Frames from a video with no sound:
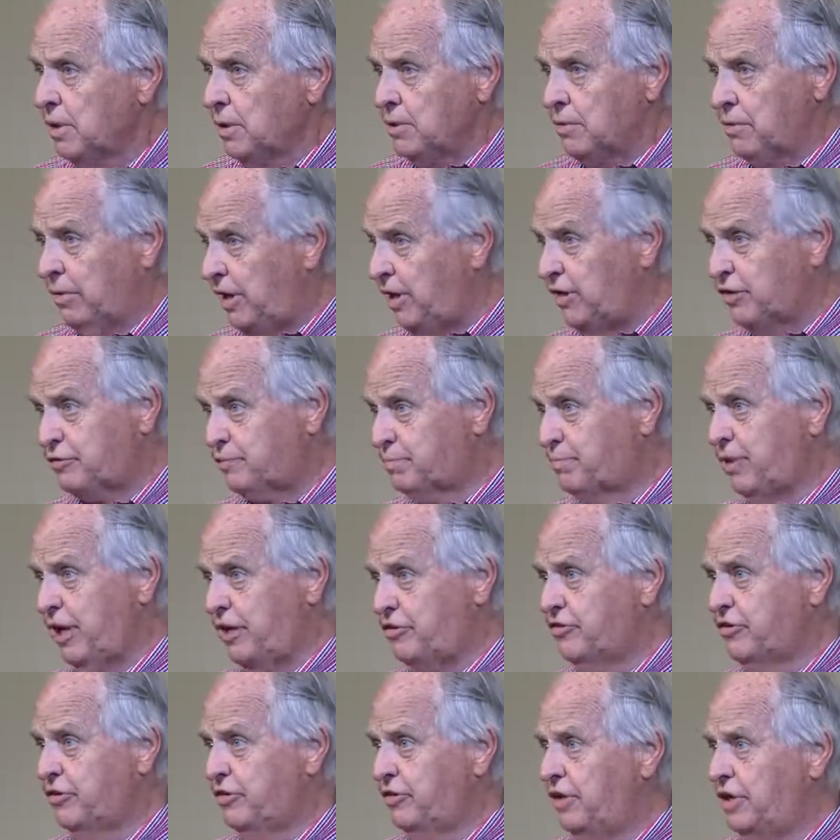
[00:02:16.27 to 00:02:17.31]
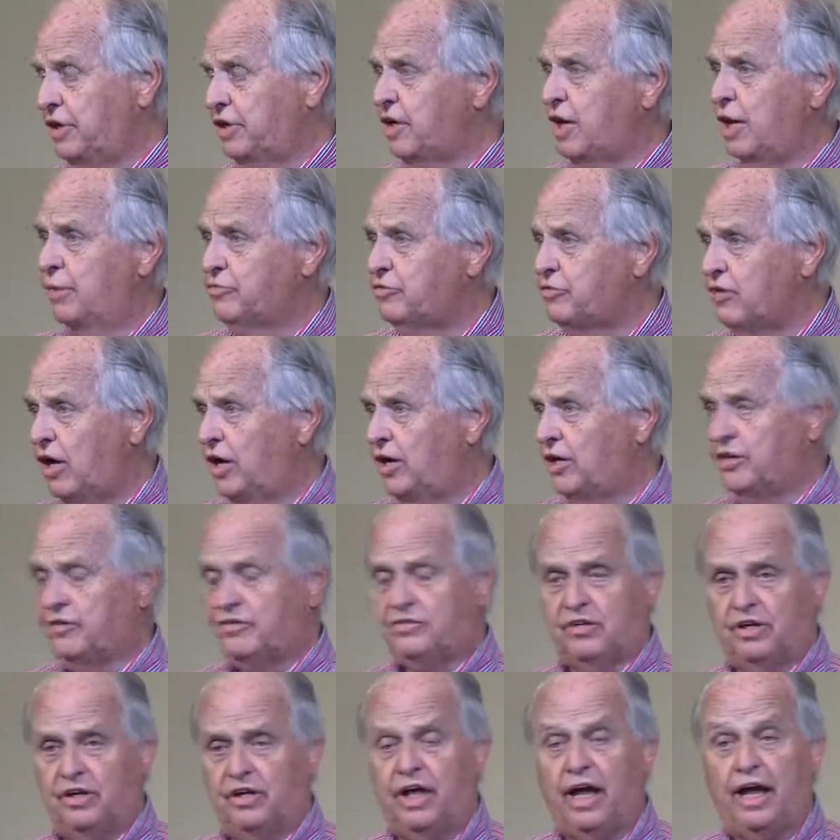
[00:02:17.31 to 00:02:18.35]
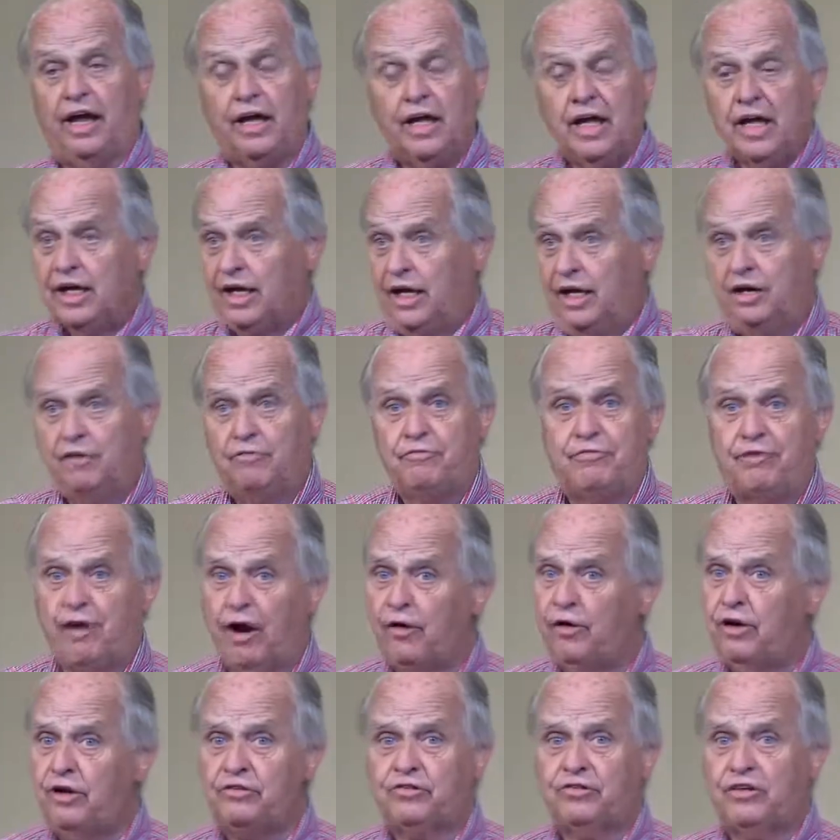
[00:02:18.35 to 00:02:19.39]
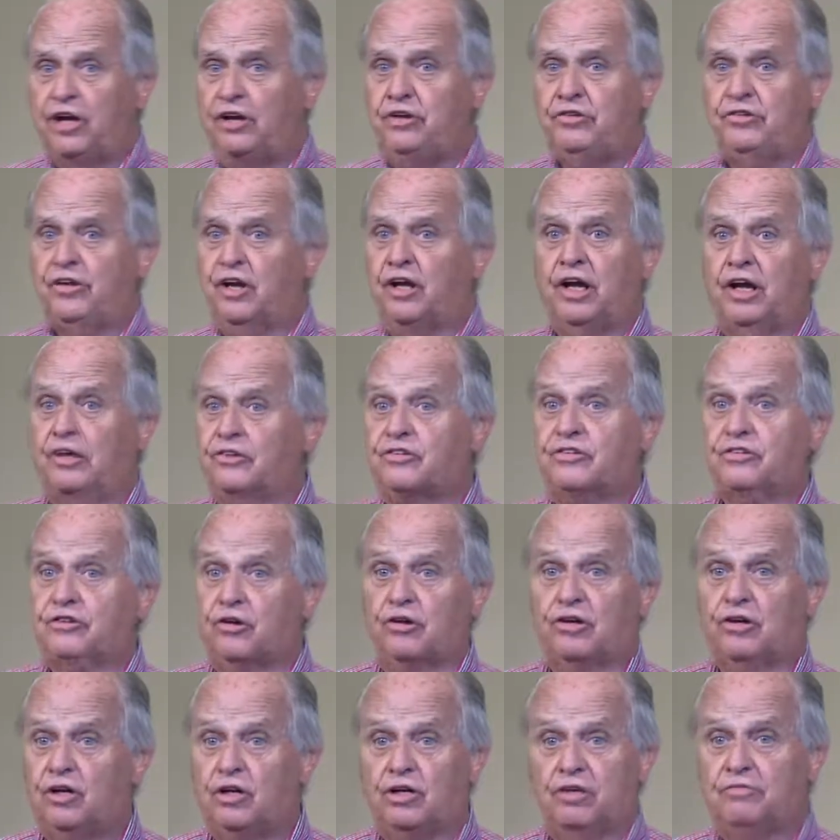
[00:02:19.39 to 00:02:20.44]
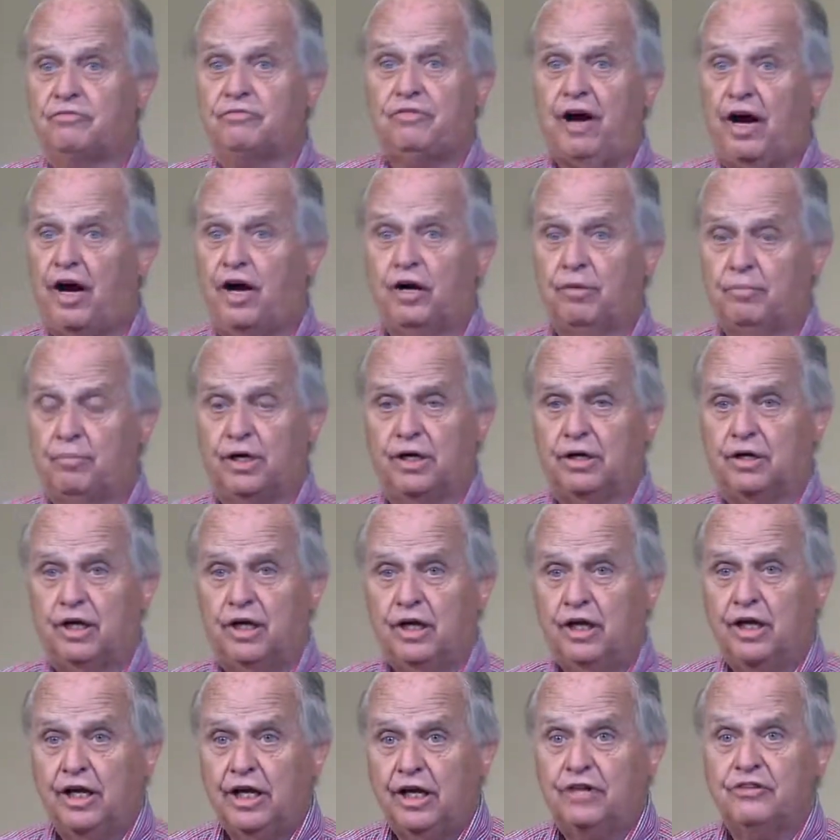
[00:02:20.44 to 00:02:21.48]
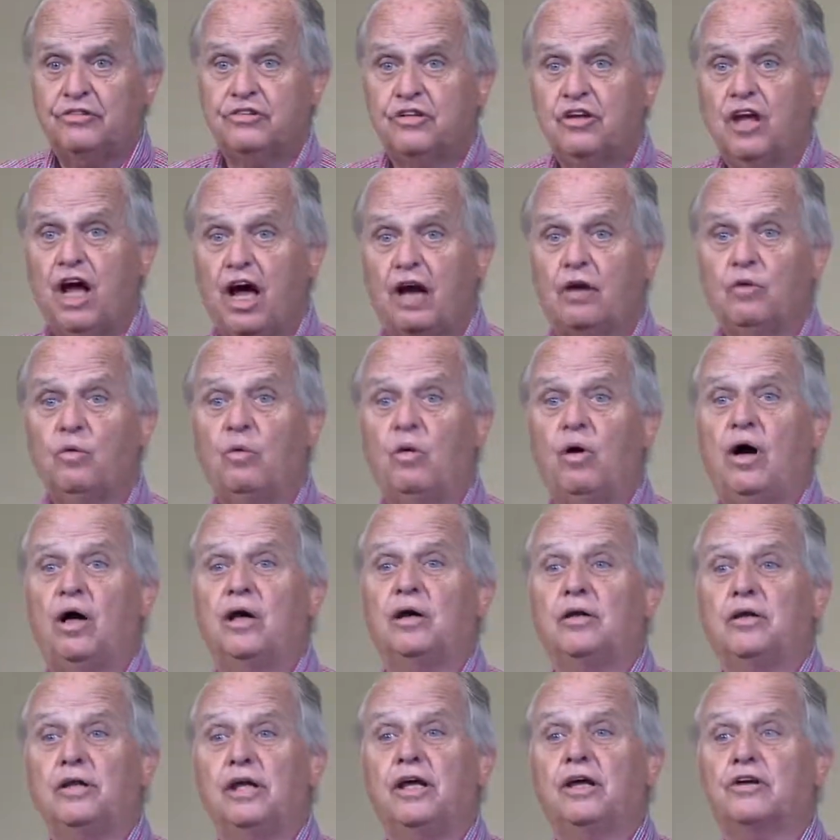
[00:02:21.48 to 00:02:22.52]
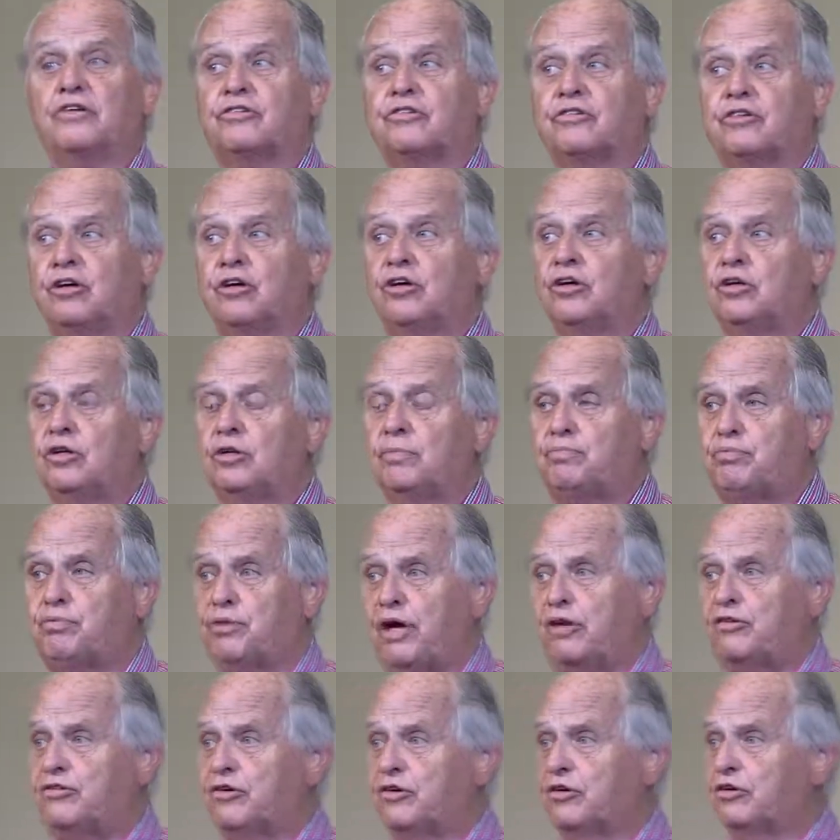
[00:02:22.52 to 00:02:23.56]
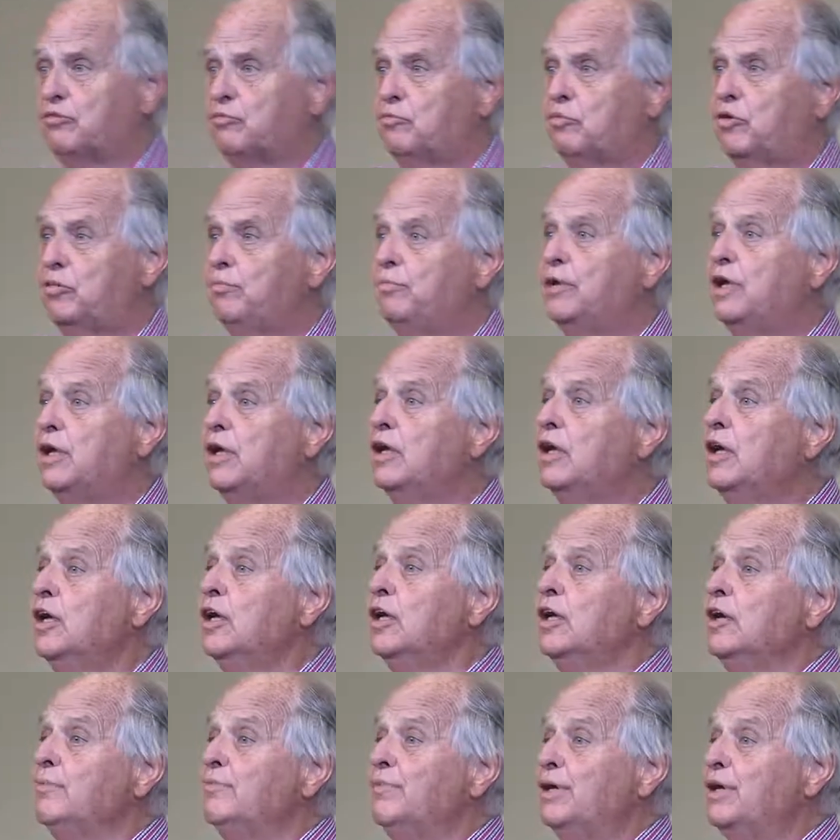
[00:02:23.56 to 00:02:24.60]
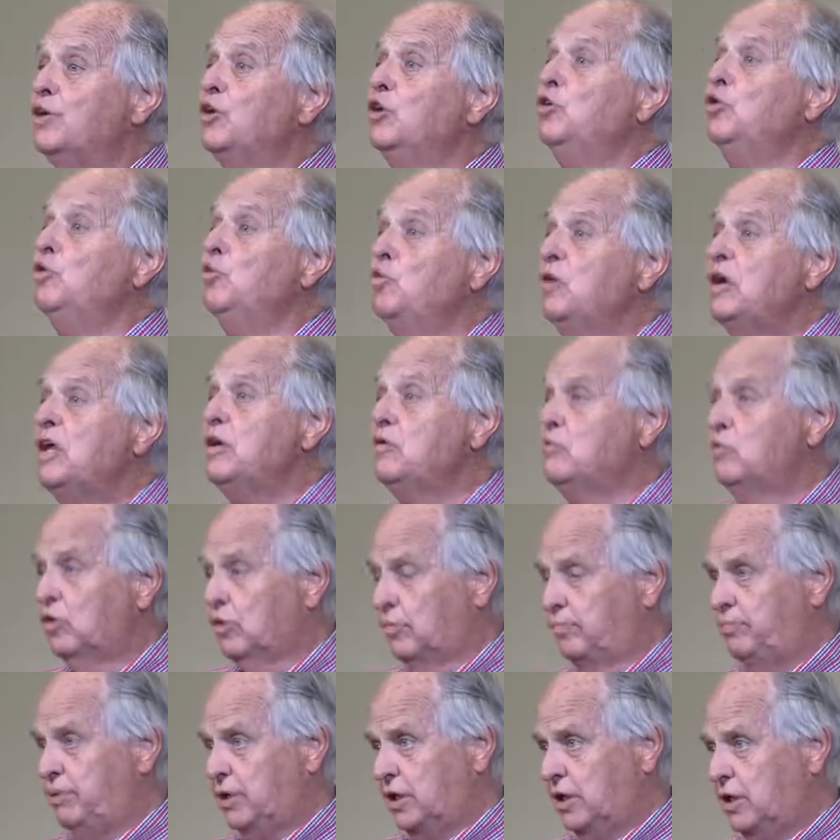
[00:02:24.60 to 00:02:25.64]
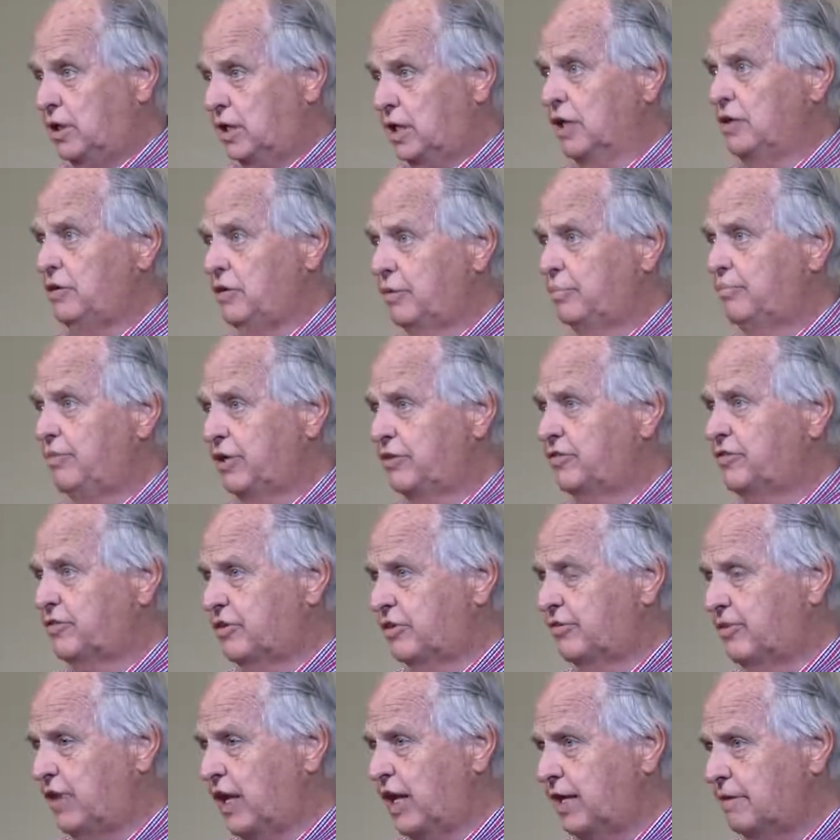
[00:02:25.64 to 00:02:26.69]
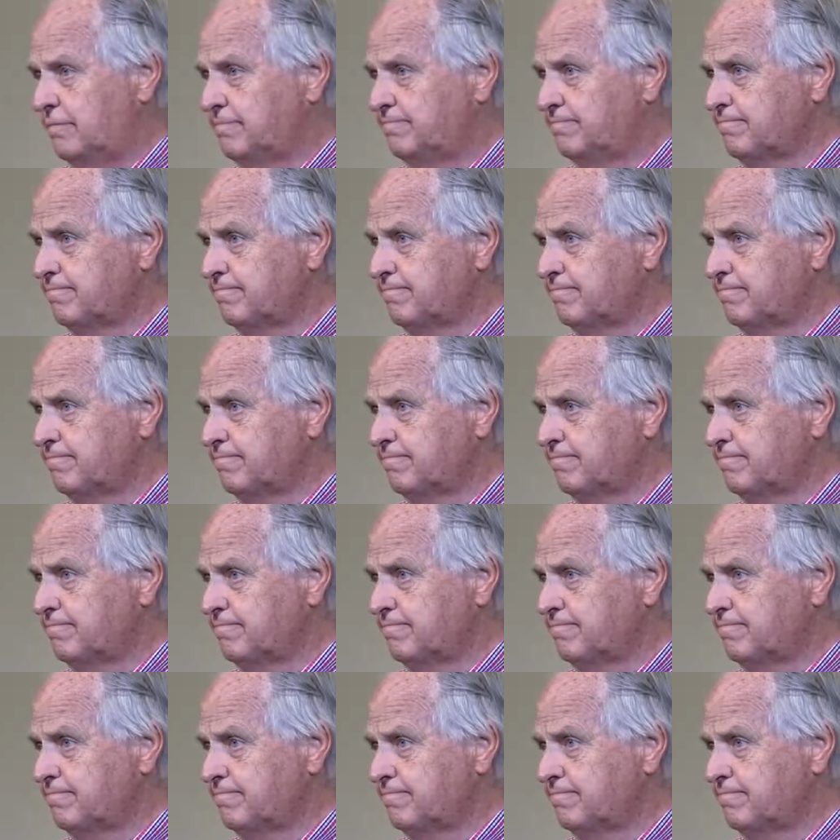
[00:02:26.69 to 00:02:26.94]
Greatest pressure that comes on us today in a very changing external environment is not what the external pressures will be, but who we will be in the midst of that.